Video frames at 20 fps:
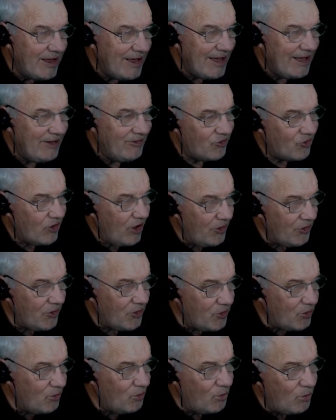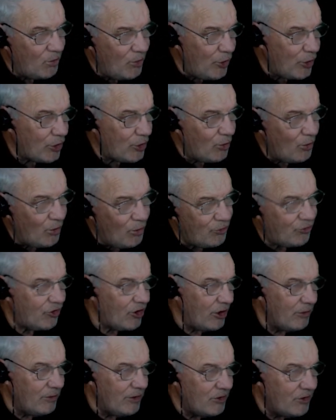and so that it'll work
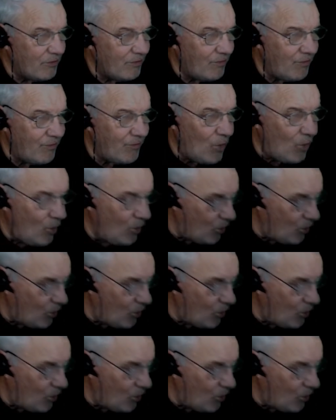also in the fall